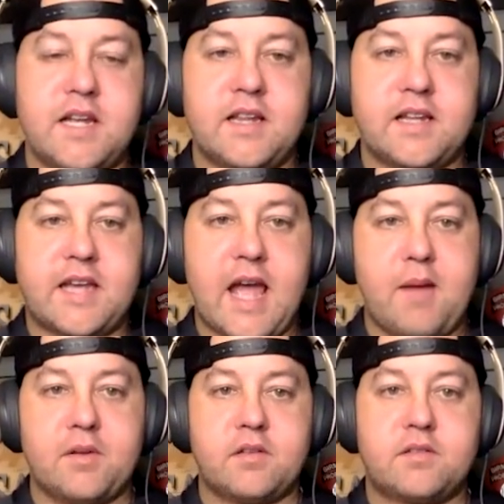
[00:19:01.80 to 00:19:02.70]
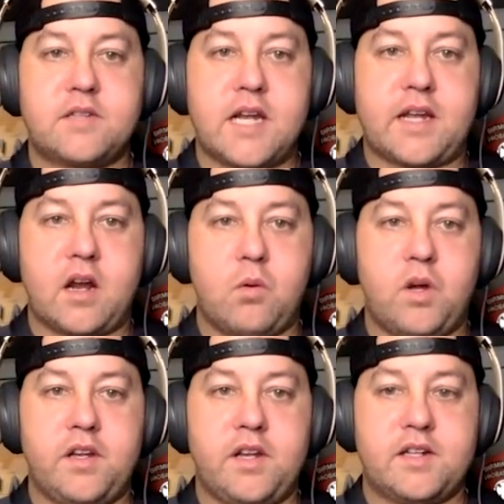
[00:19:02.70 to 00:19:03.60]
in the cab and take care of
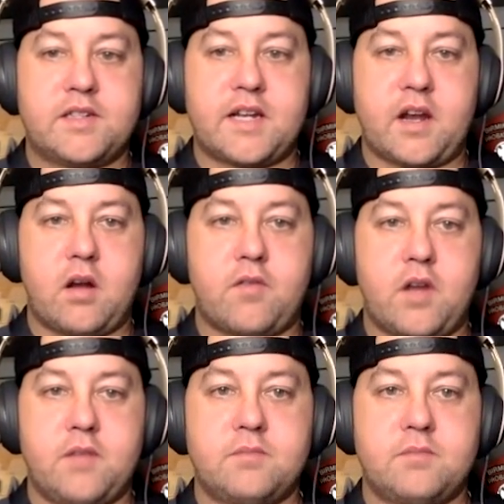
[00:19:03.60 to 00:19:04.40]
what you need to take care of, right?